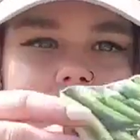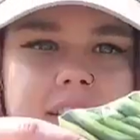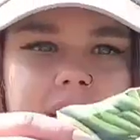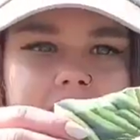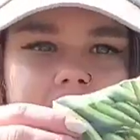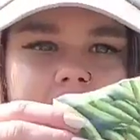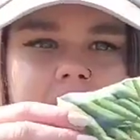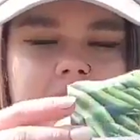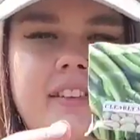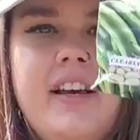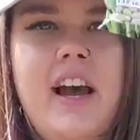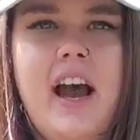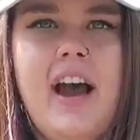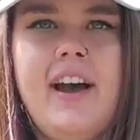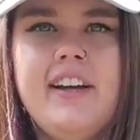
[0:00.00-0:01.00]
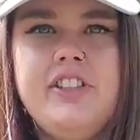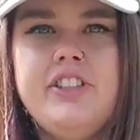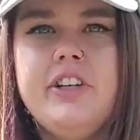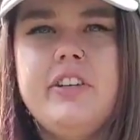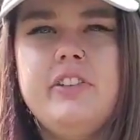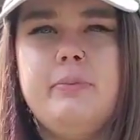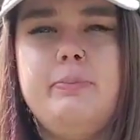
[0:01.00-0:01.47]
Seeds, I
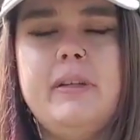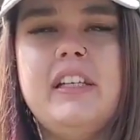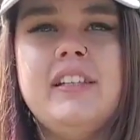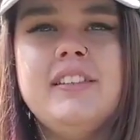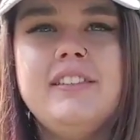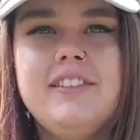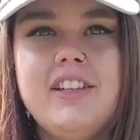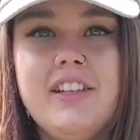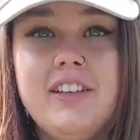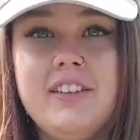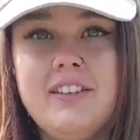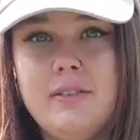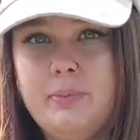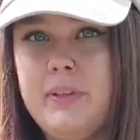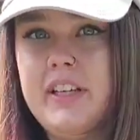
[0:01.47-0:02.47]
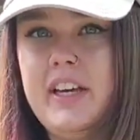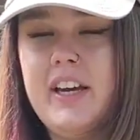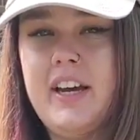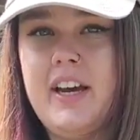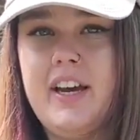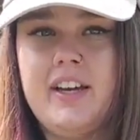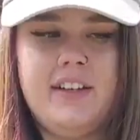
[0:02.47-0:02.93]
chose bean seeds
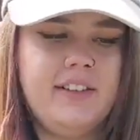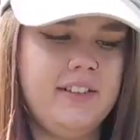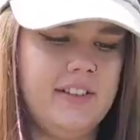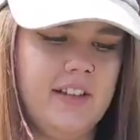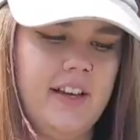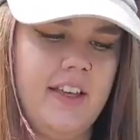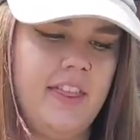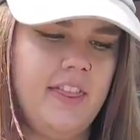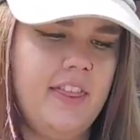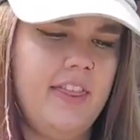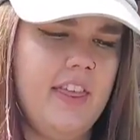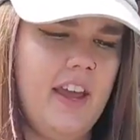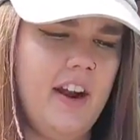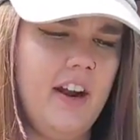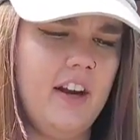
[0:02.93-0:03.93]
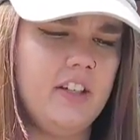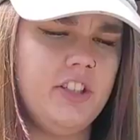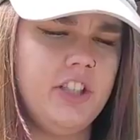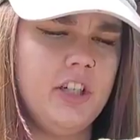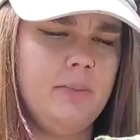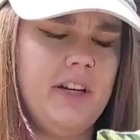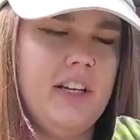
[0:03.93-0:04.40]
because their
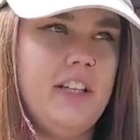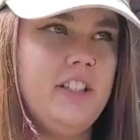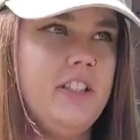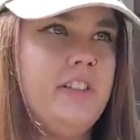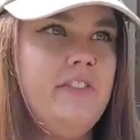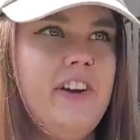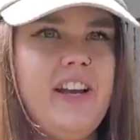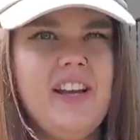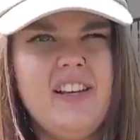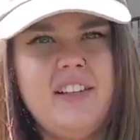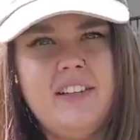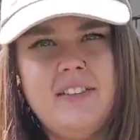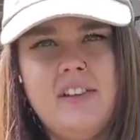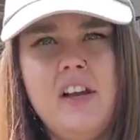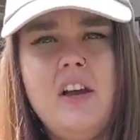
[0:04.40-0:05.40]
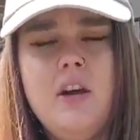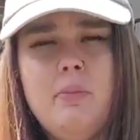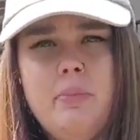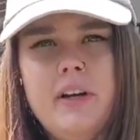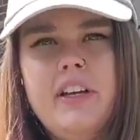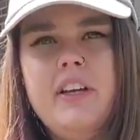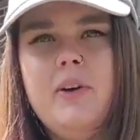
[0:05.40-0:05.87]
germination rate is
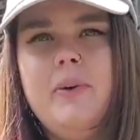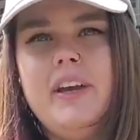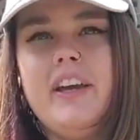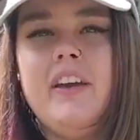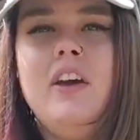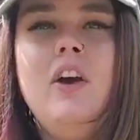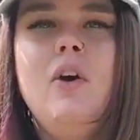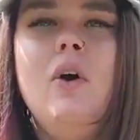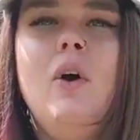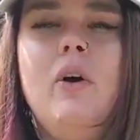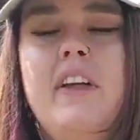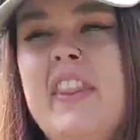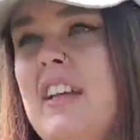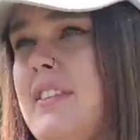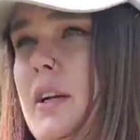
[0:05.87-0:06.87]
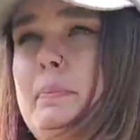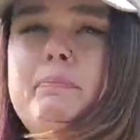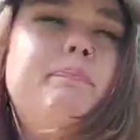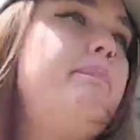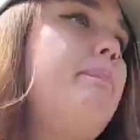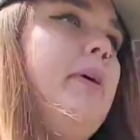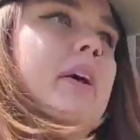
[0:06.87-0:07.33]
pretty quick. And that's a
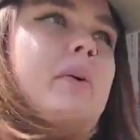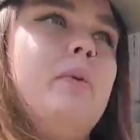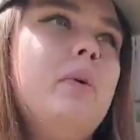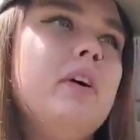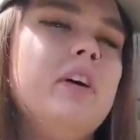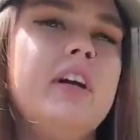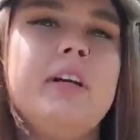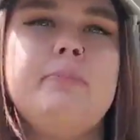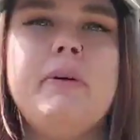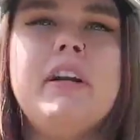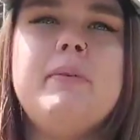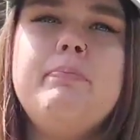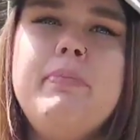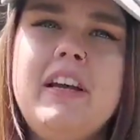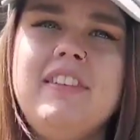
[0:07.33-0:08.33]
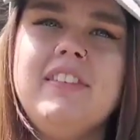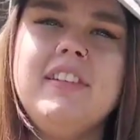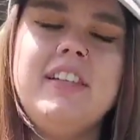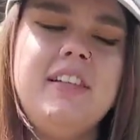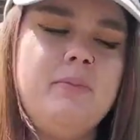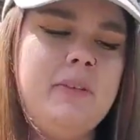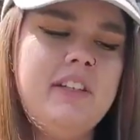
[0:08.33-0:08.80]
big word, but it
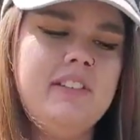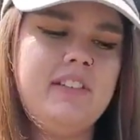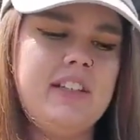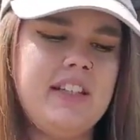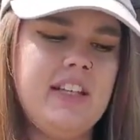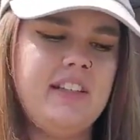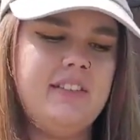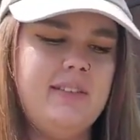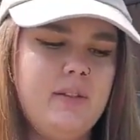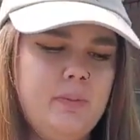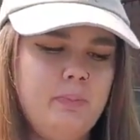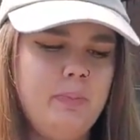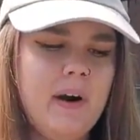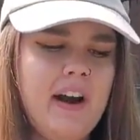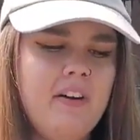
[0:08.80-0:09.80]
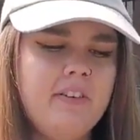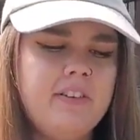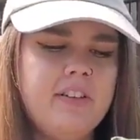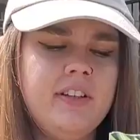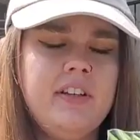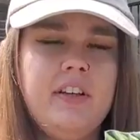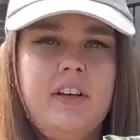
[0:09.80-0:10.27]
basically means that they sprout
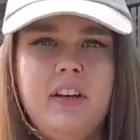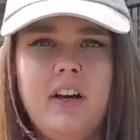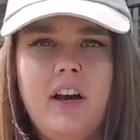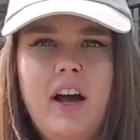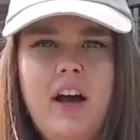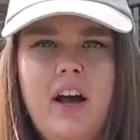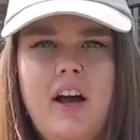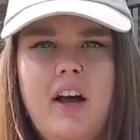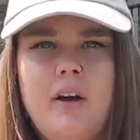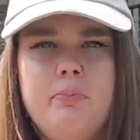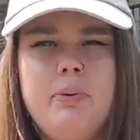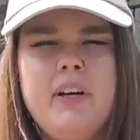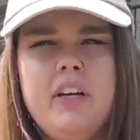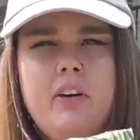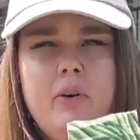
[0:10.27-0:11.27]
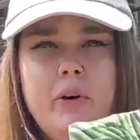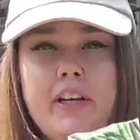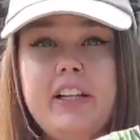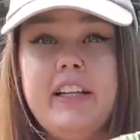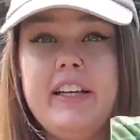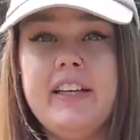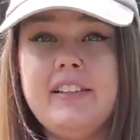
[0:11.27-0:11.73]
pretty
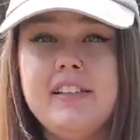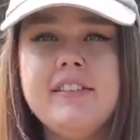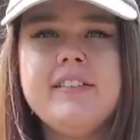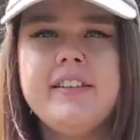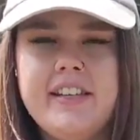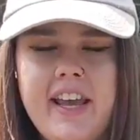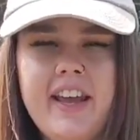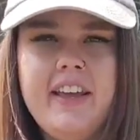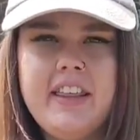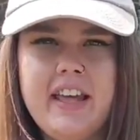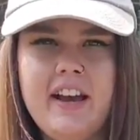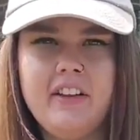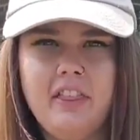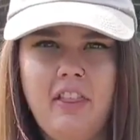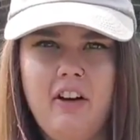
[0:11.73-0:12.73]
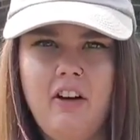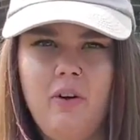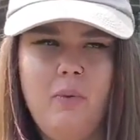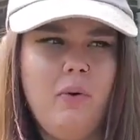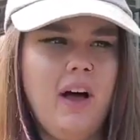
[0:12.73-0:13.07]
quickly. It doesn't take that long.